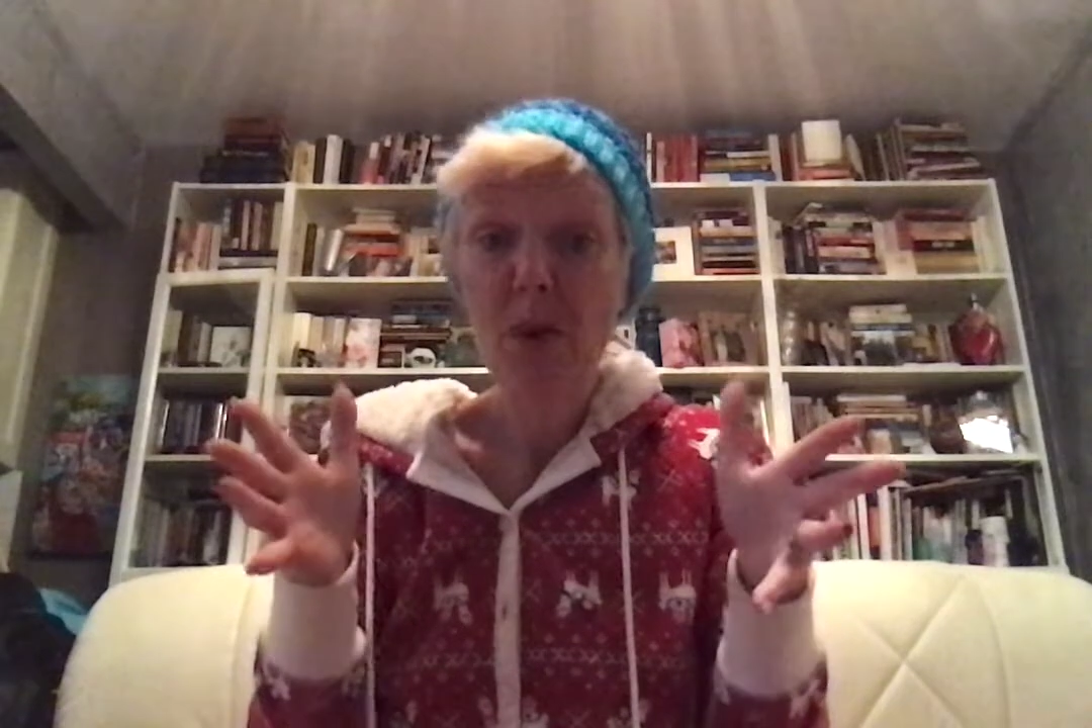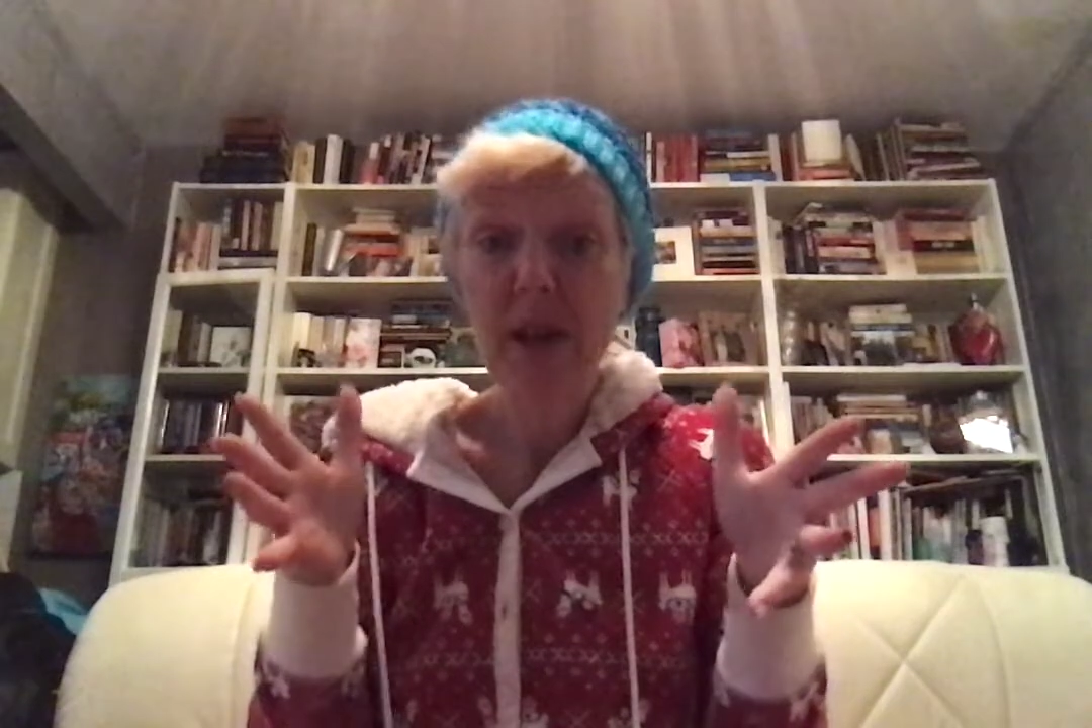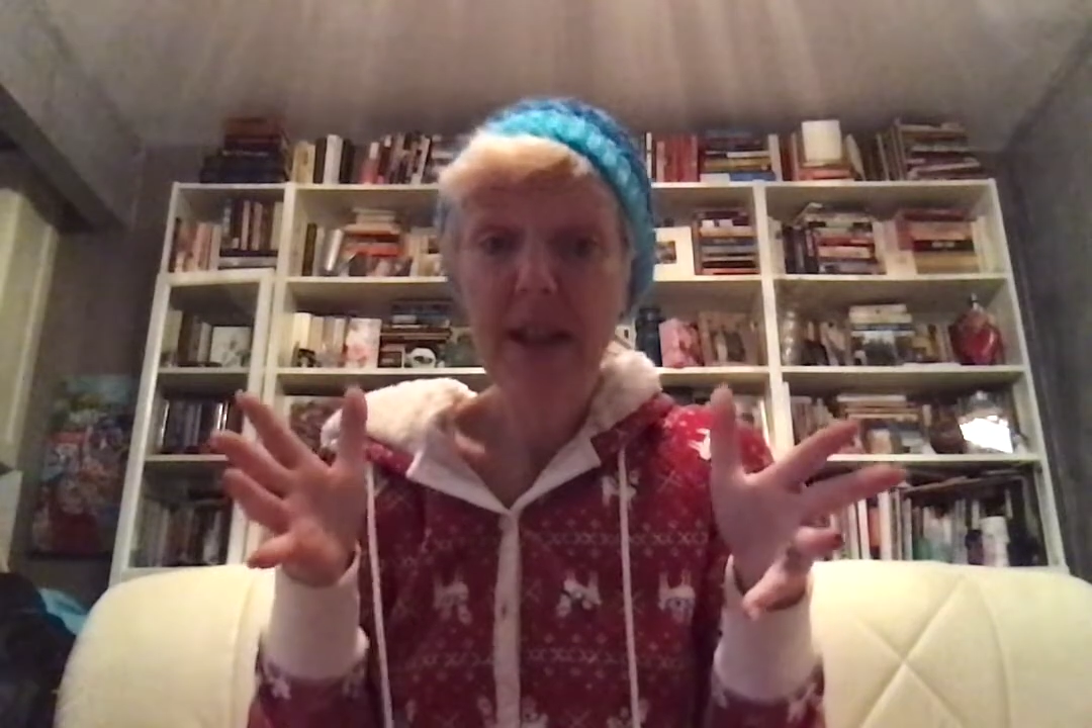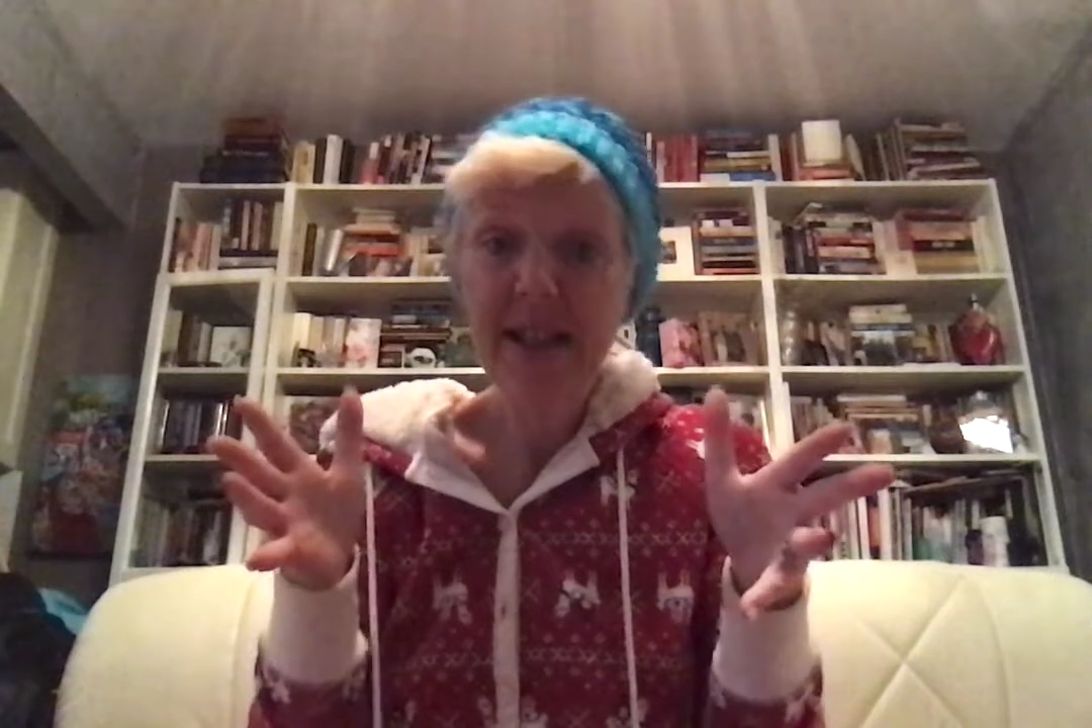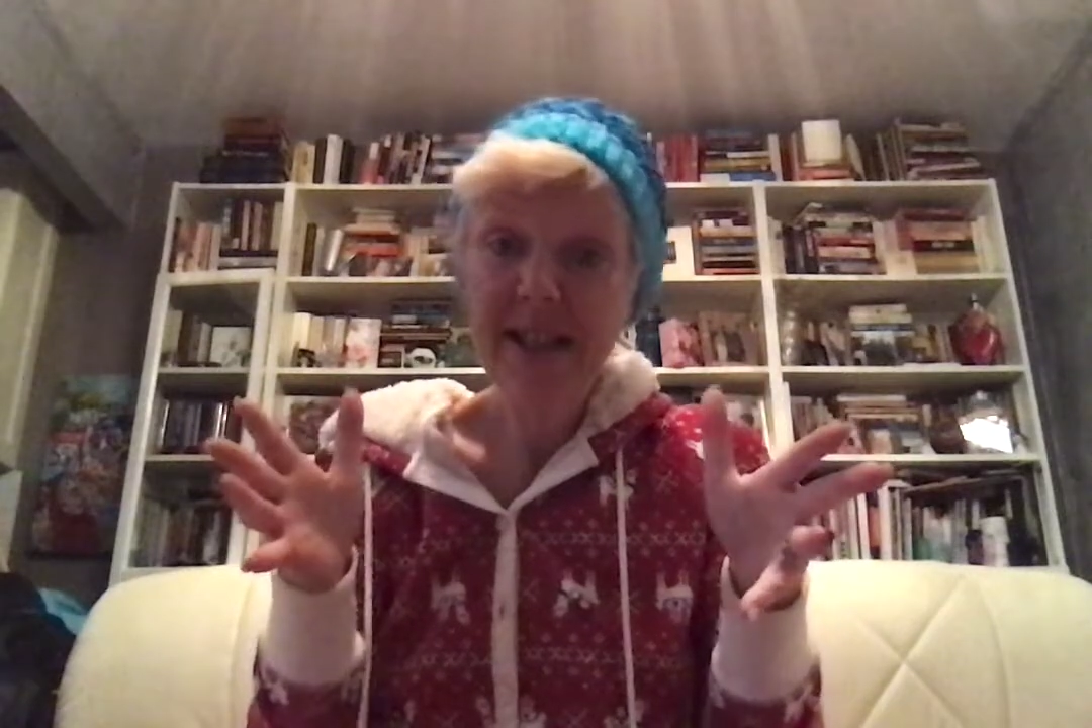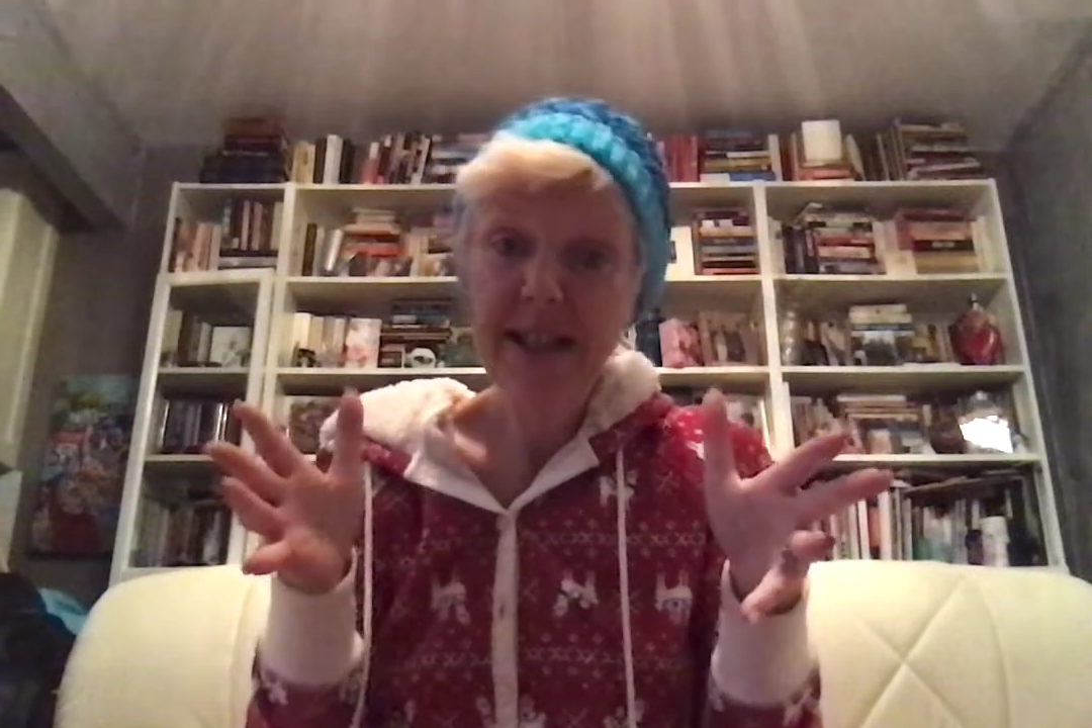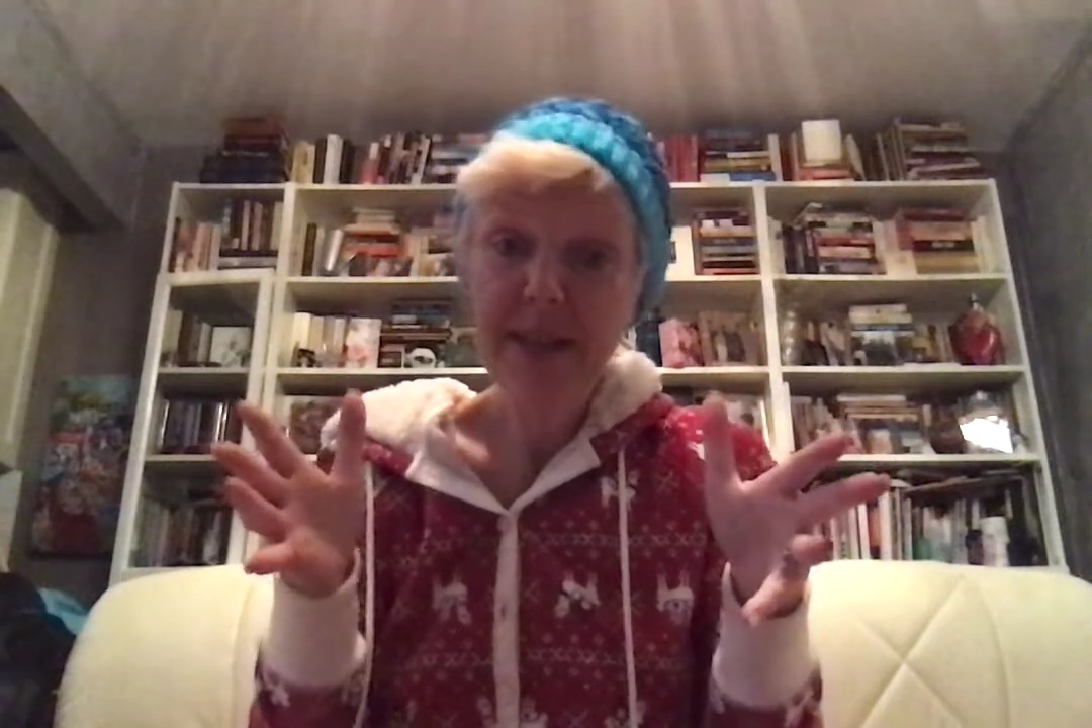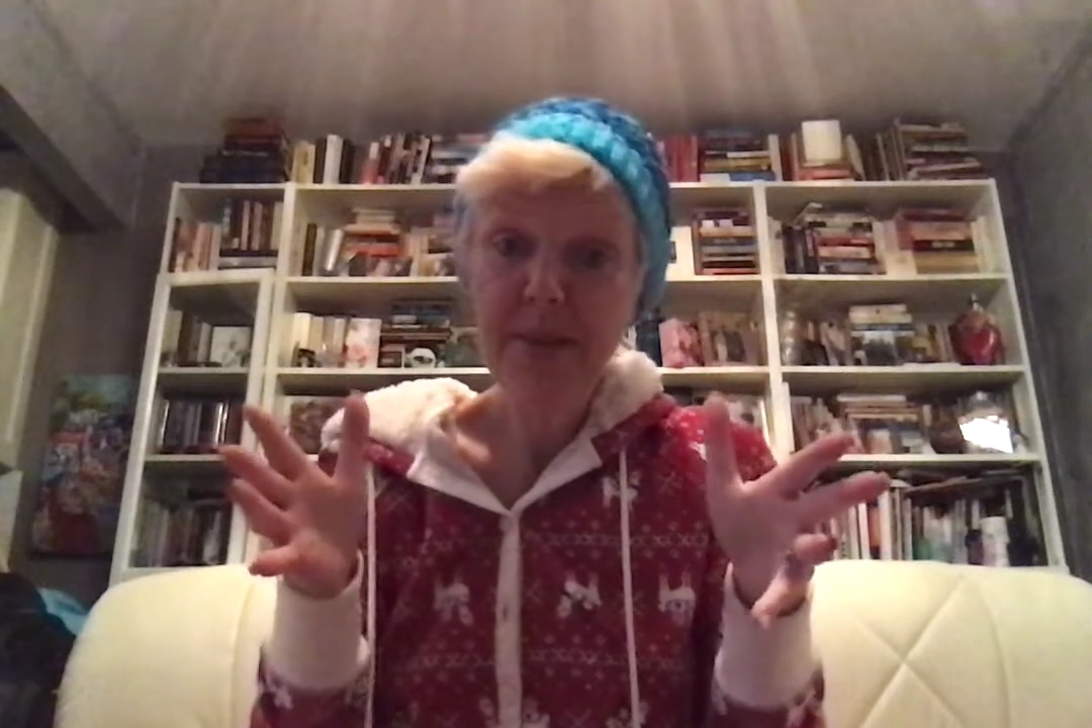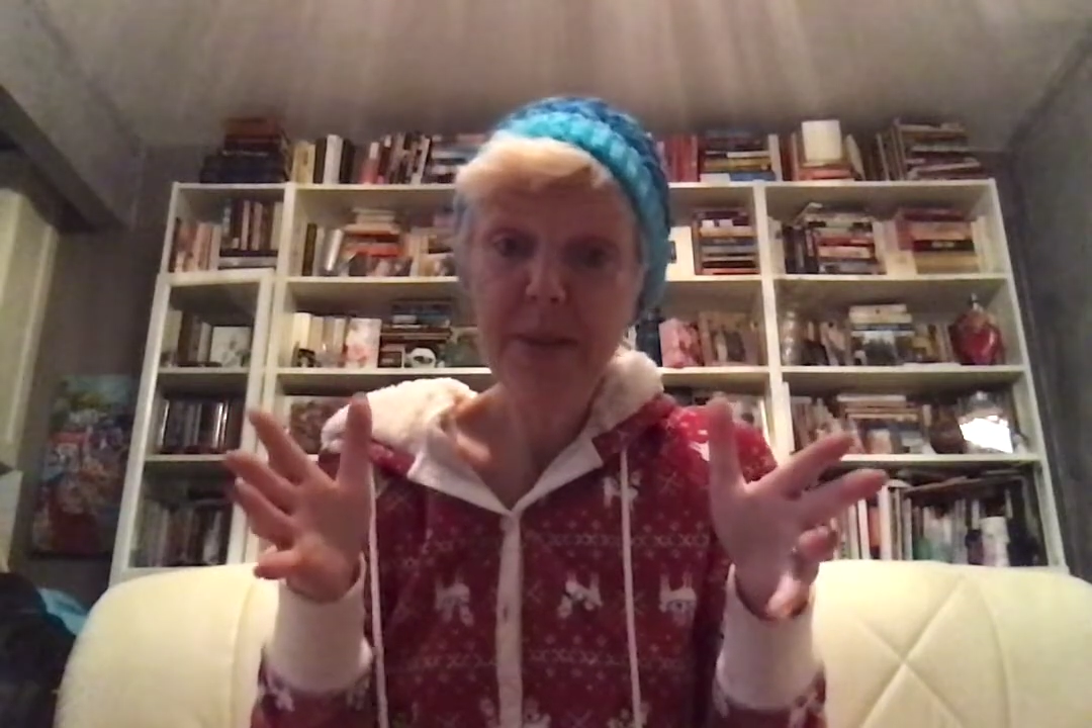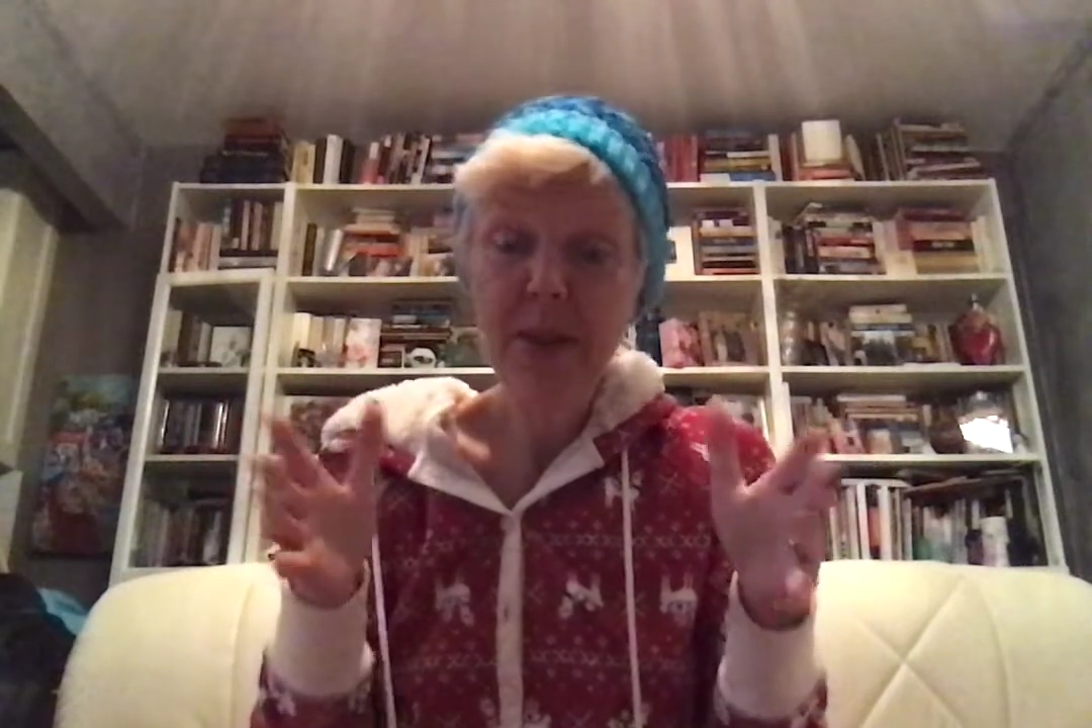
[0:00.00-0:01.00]
organizing
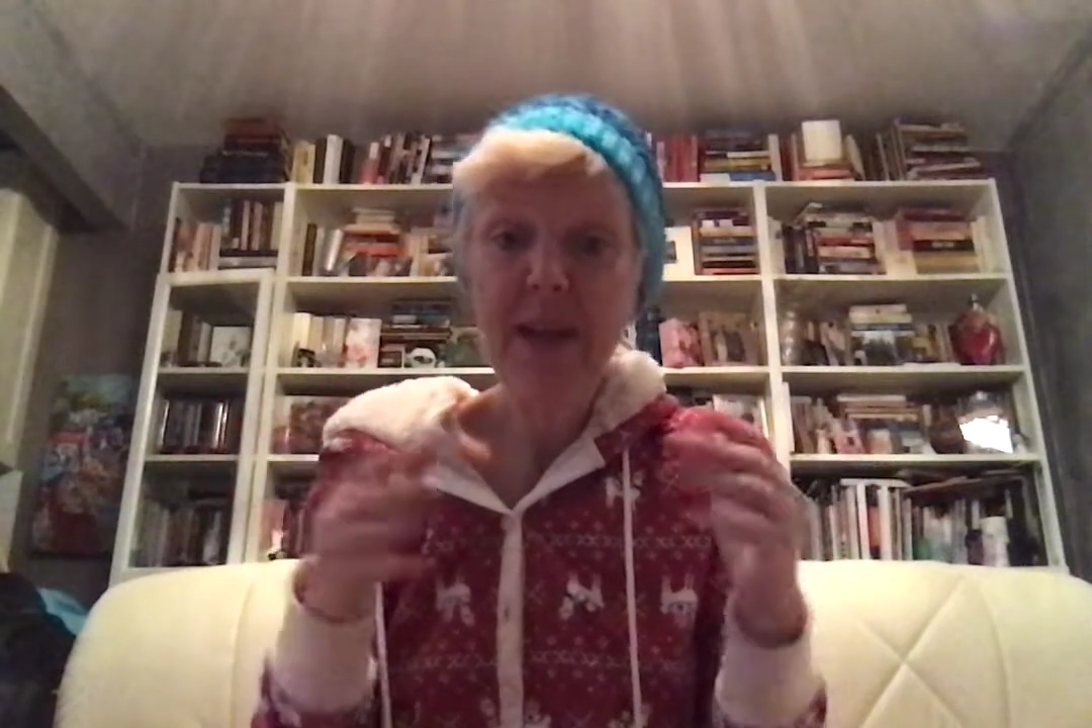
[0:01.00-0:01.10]
them so